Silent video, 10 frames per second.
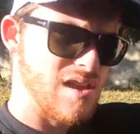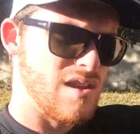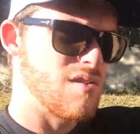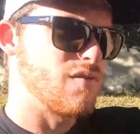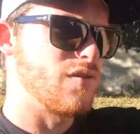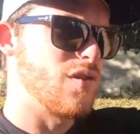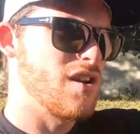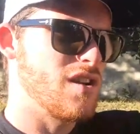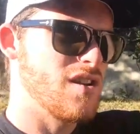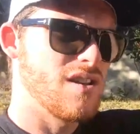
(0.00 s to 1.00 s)
Here in
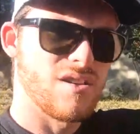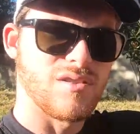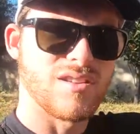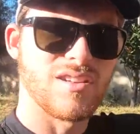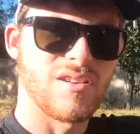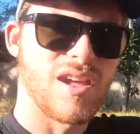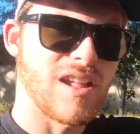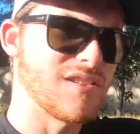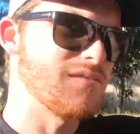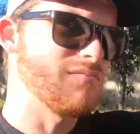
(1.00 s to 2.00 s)
Florida, you can still
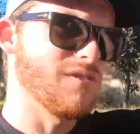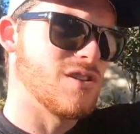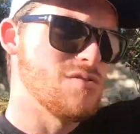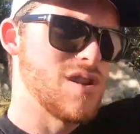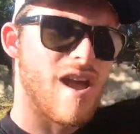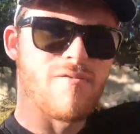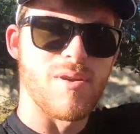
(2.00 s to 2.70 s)
catch 2.5